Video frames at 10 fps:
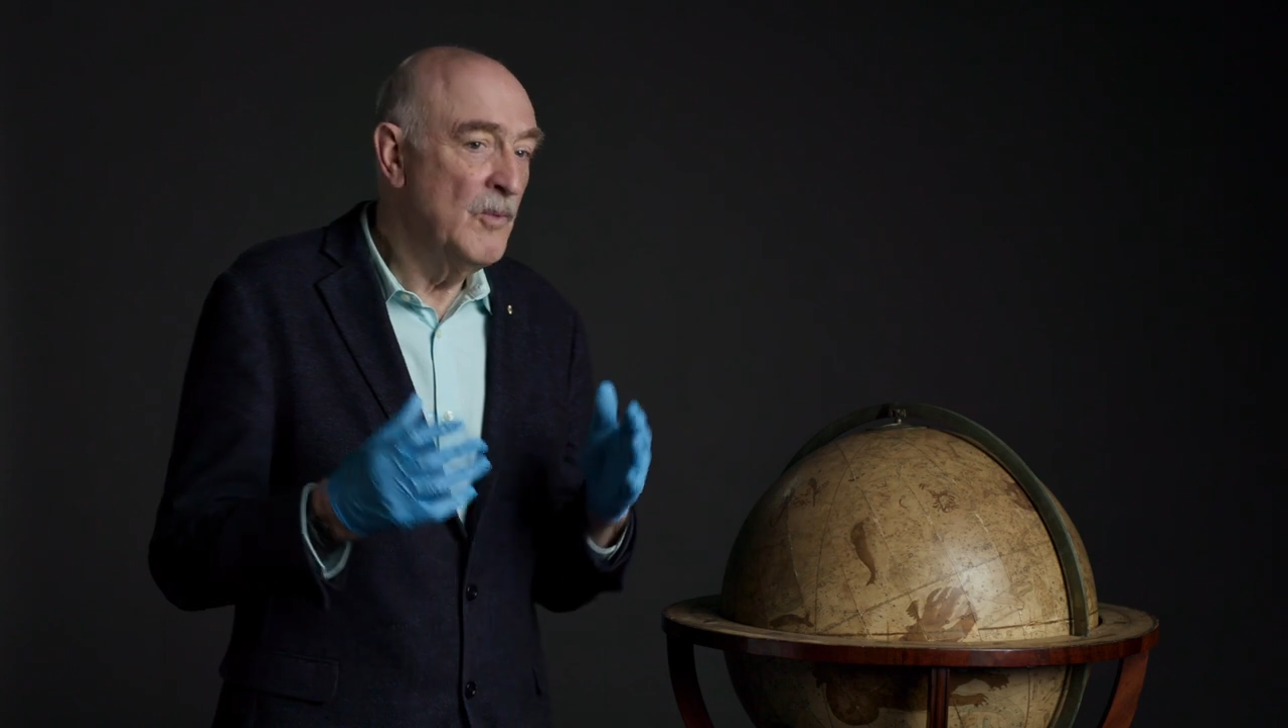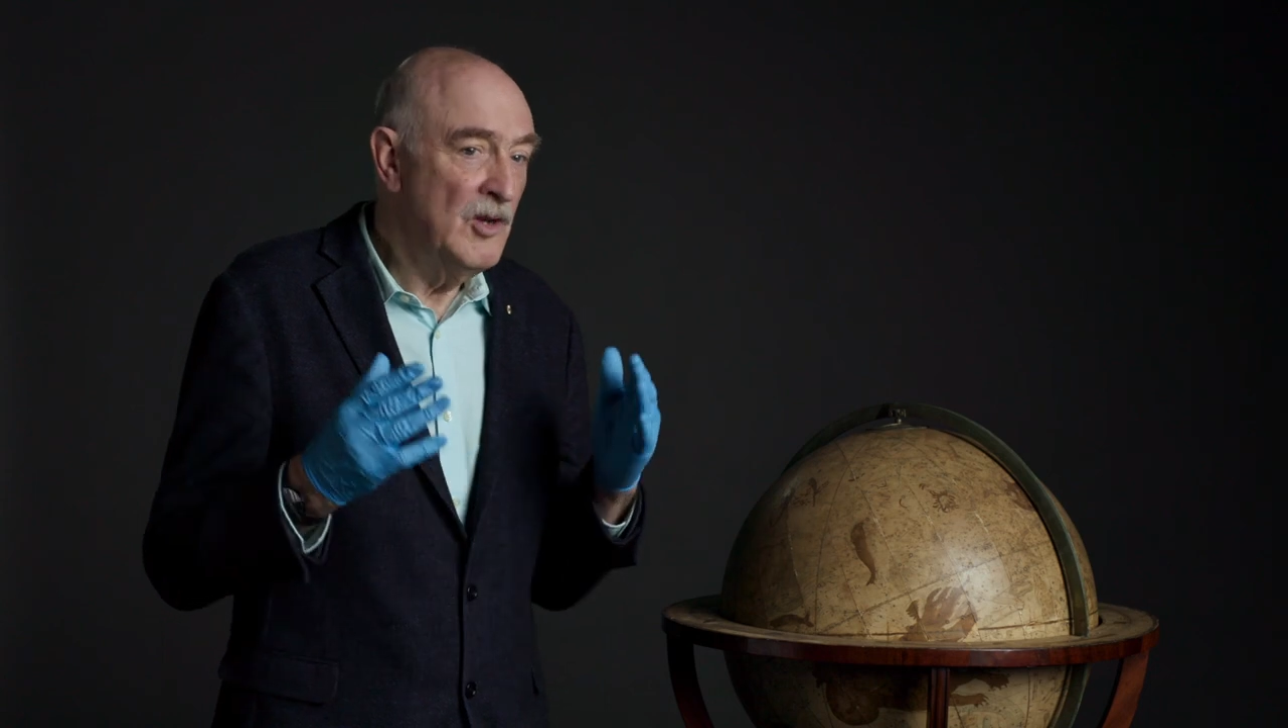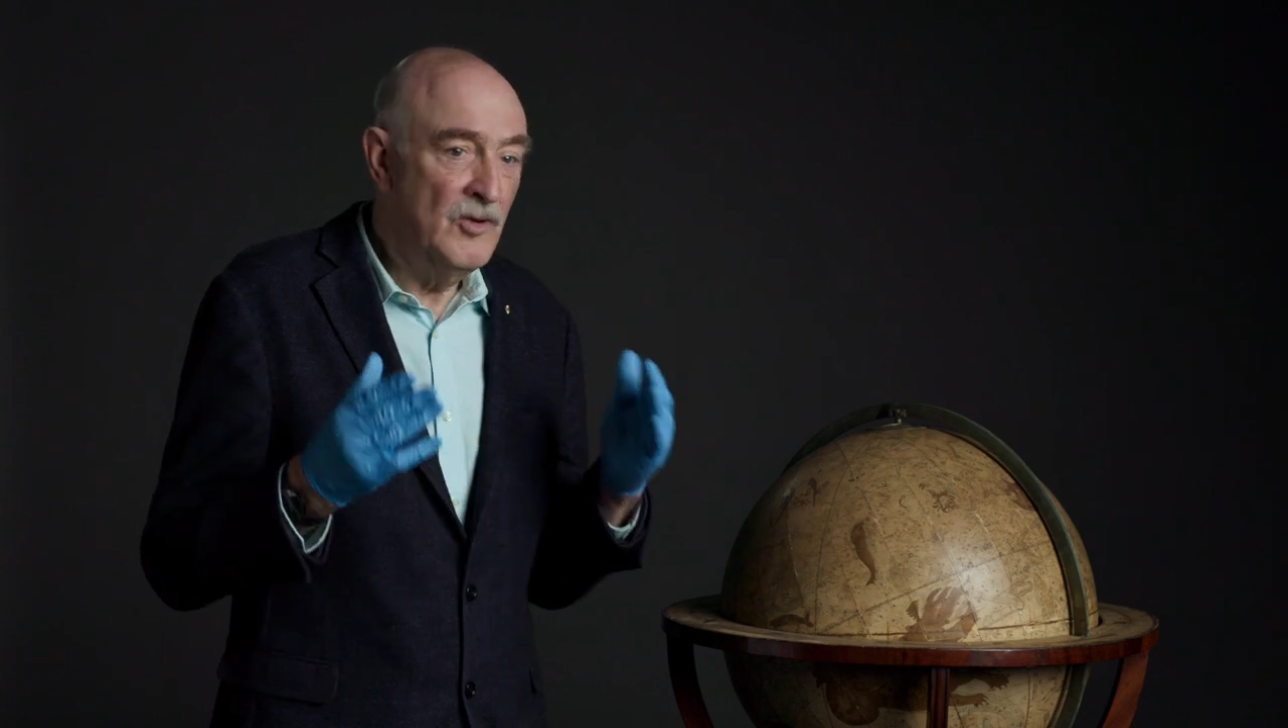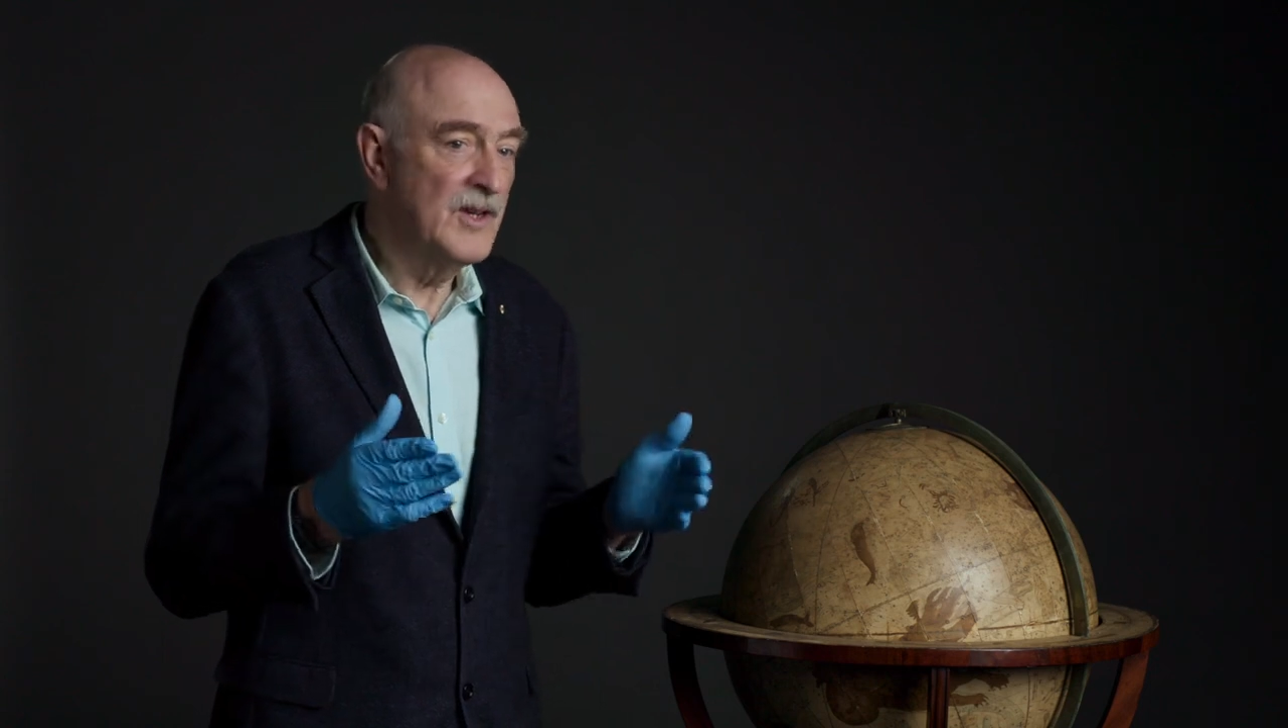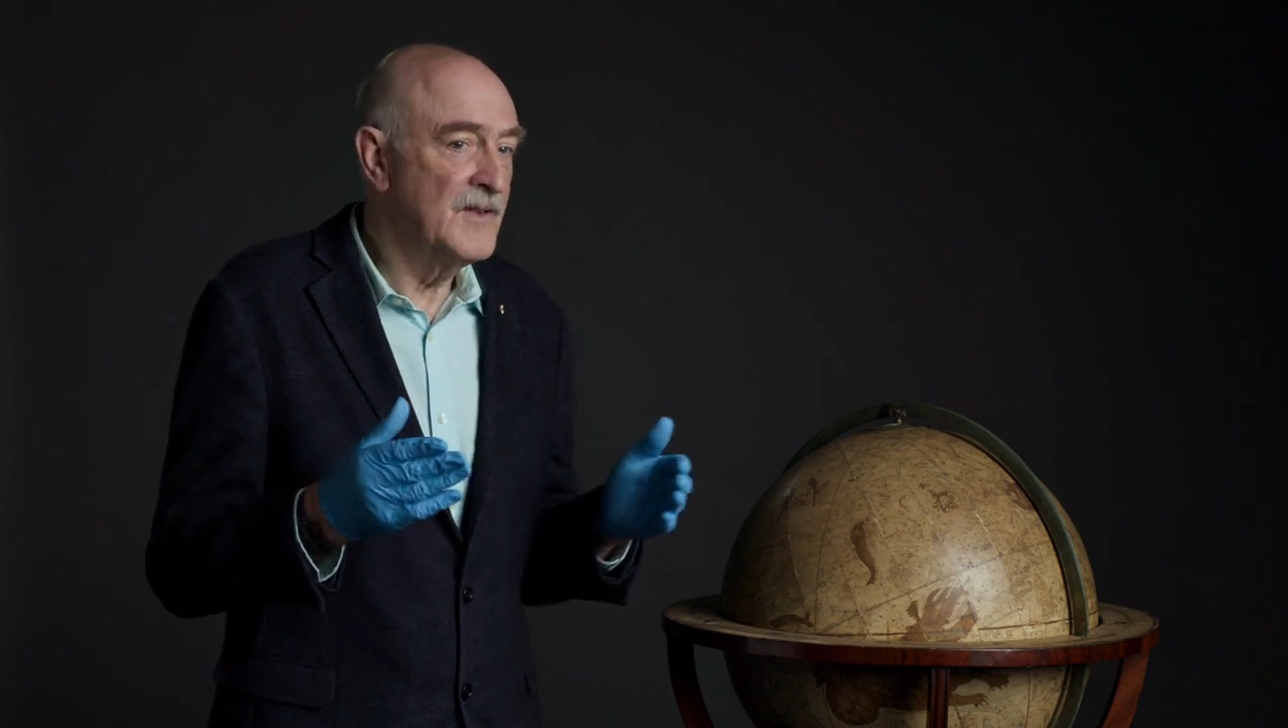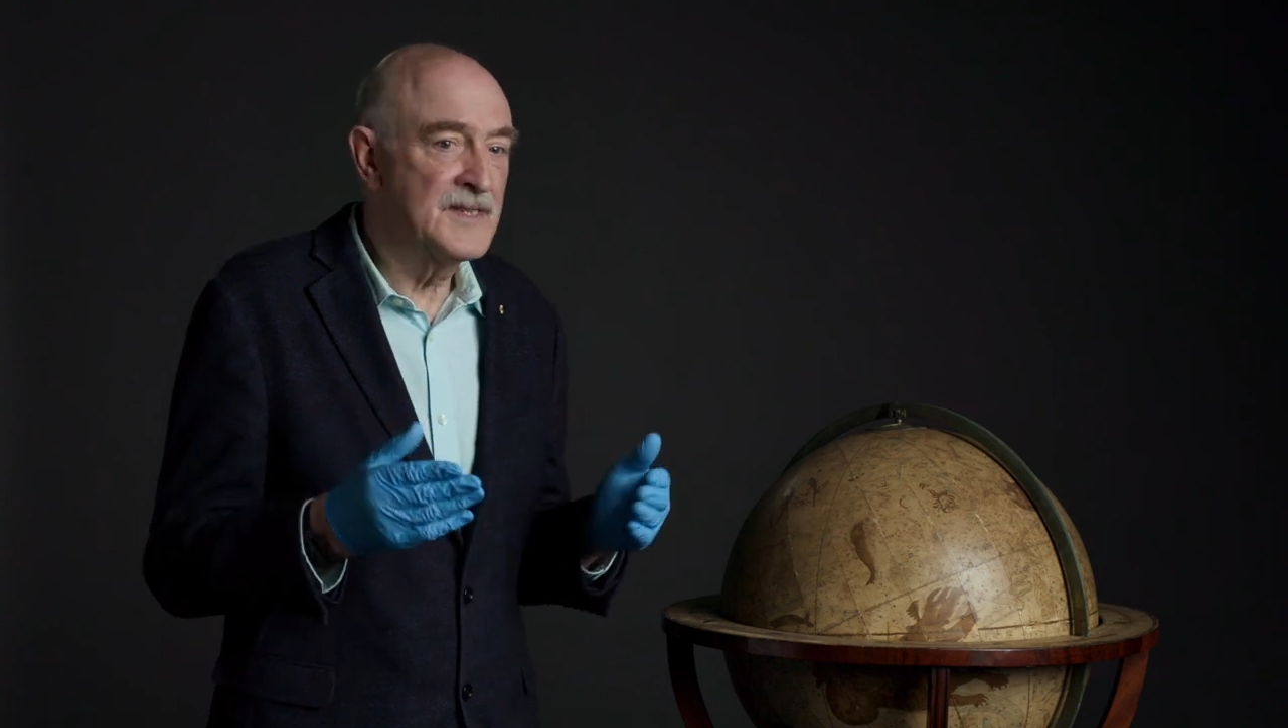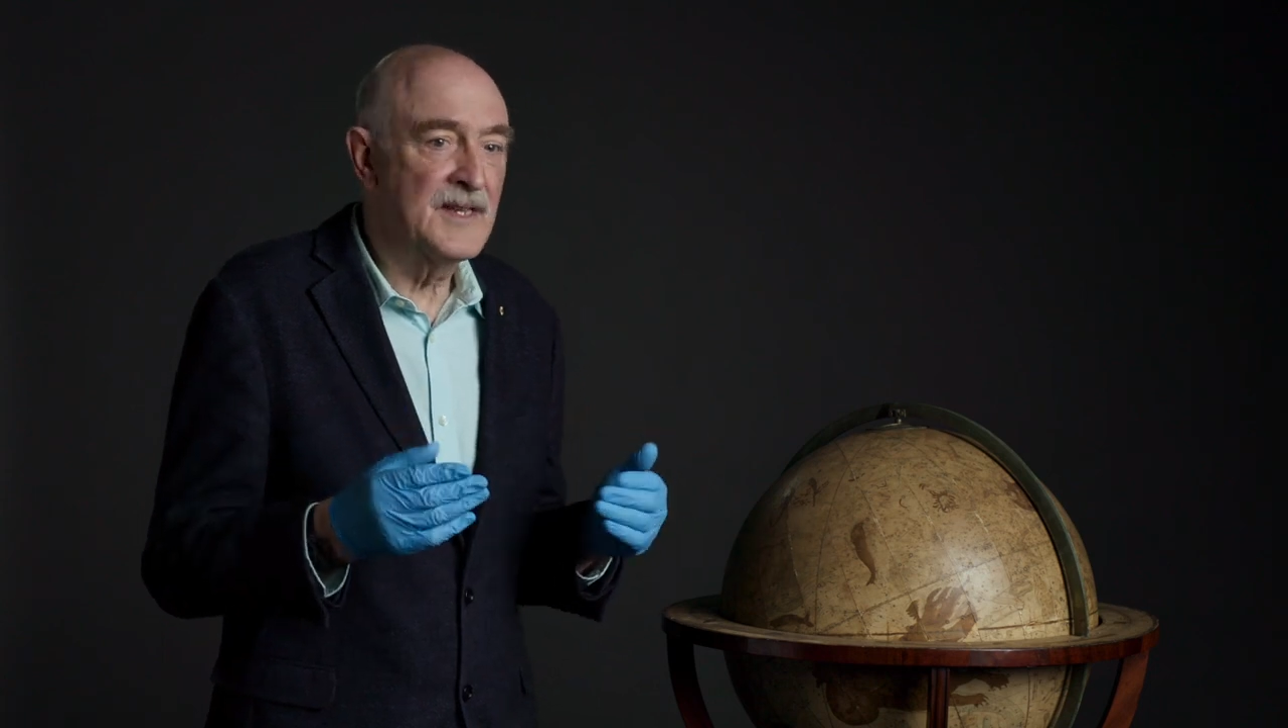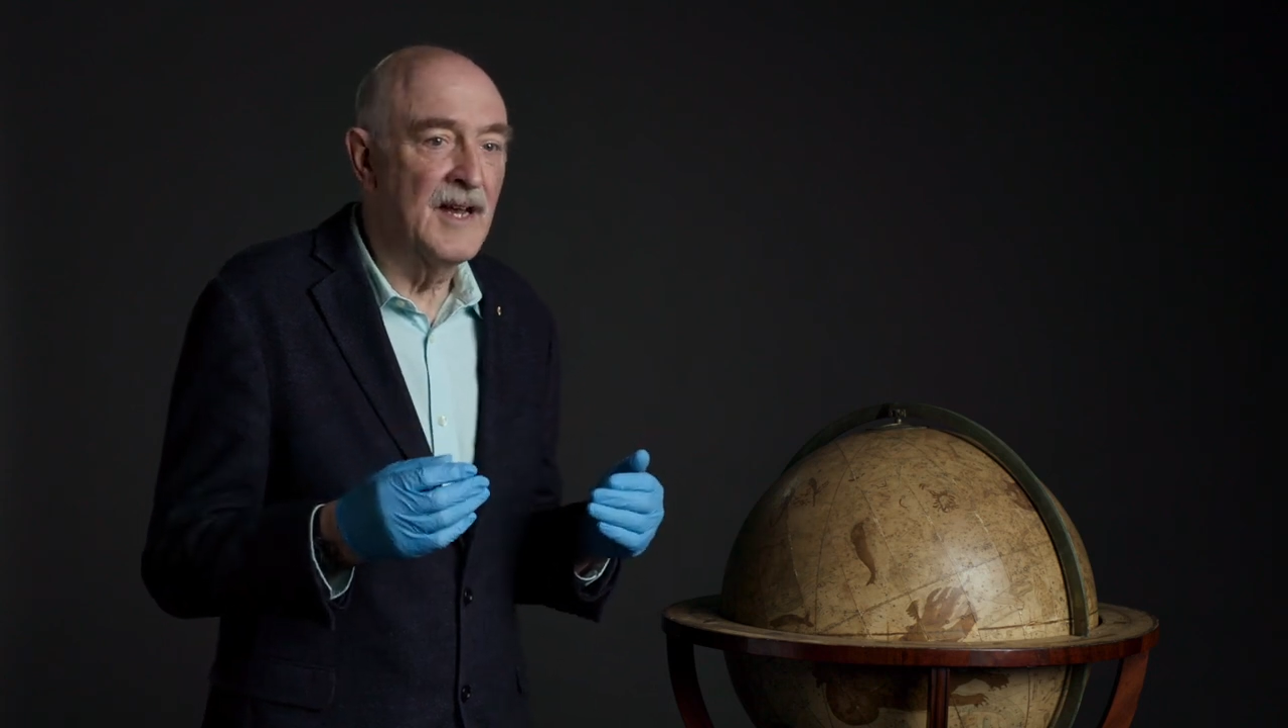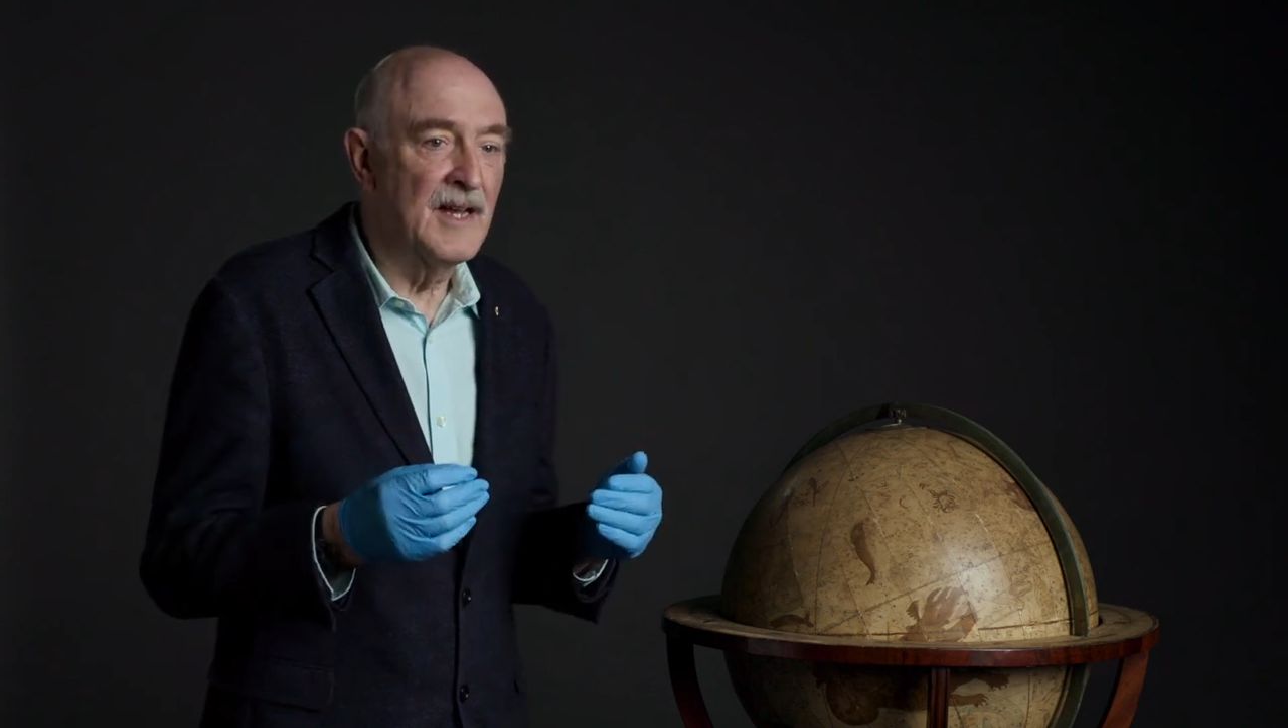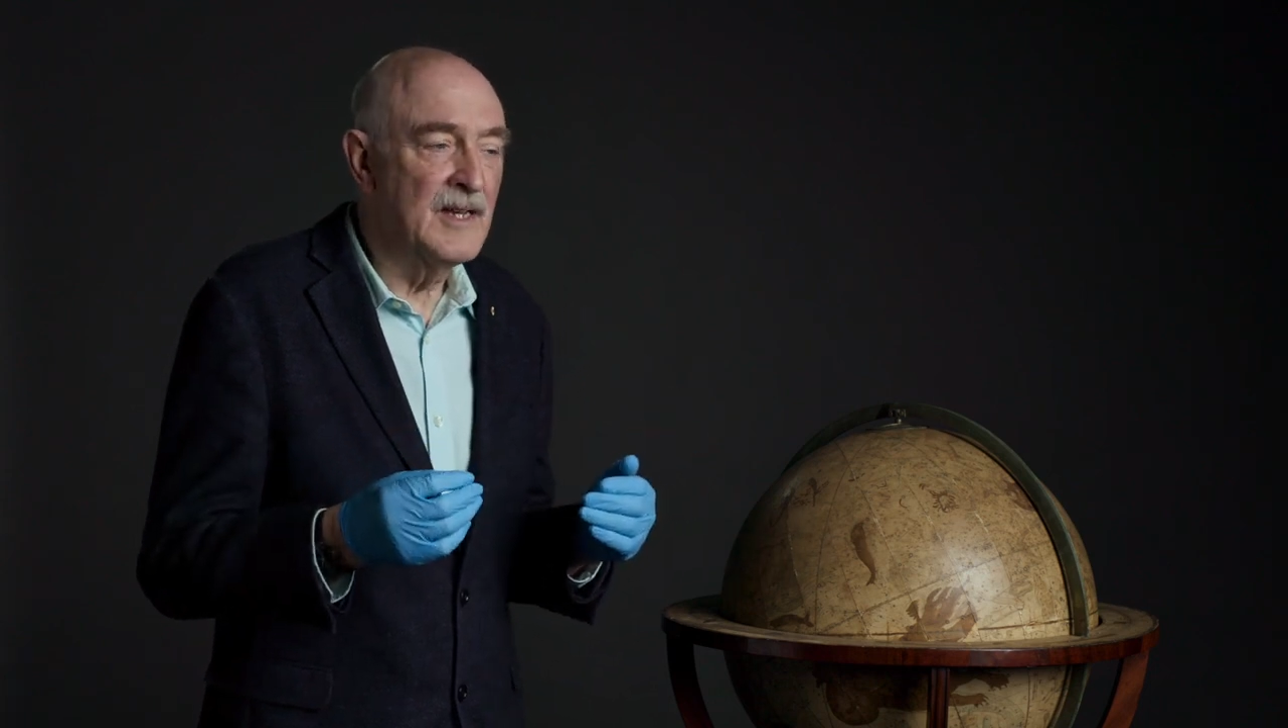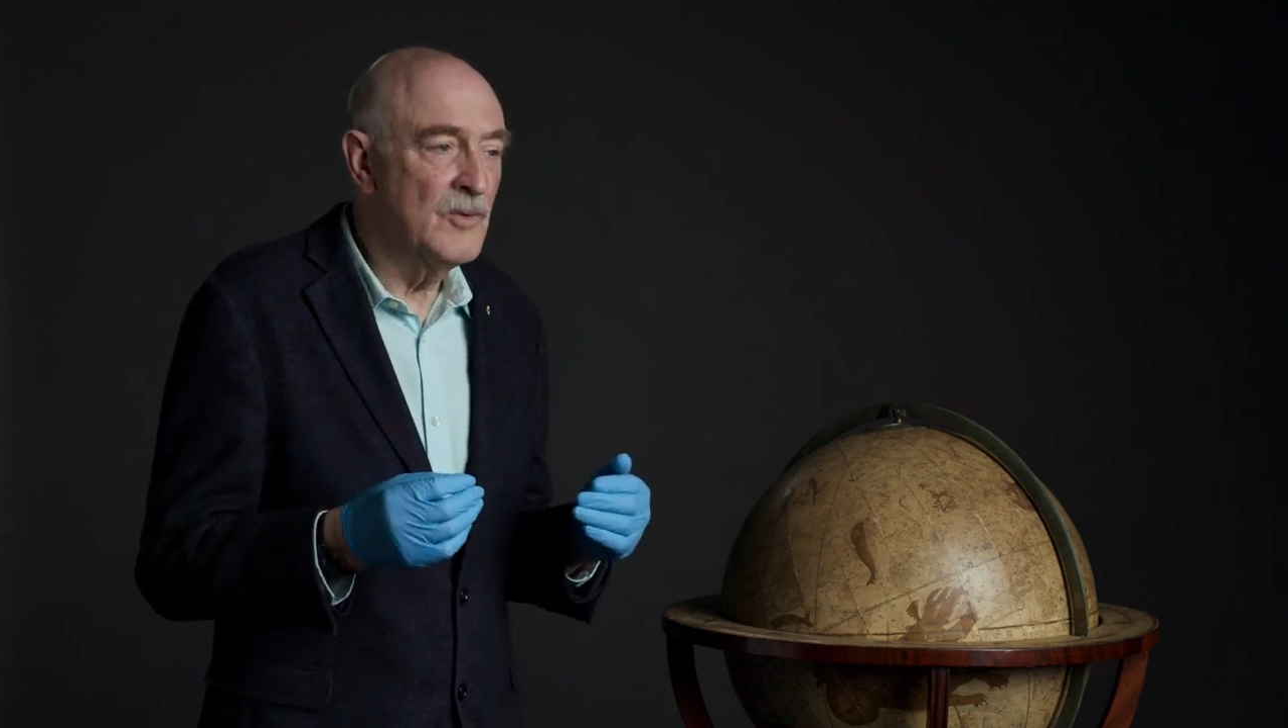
we look at the sky,